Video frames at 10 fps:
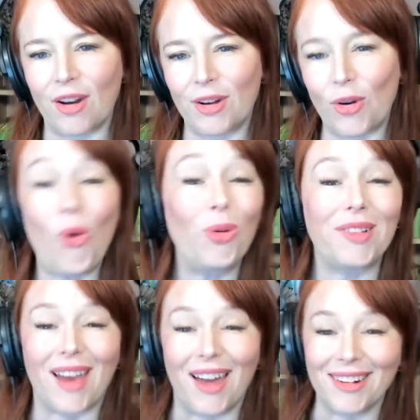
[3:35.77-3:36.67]
and it all
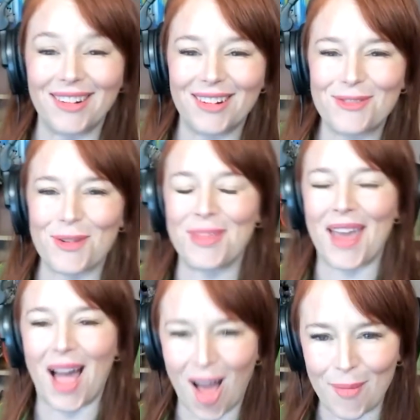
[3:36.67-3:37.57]
started from the
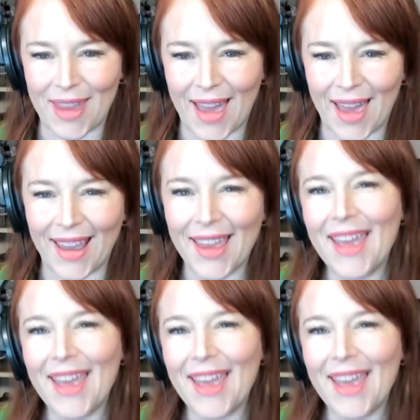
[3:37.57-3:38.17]
RBA.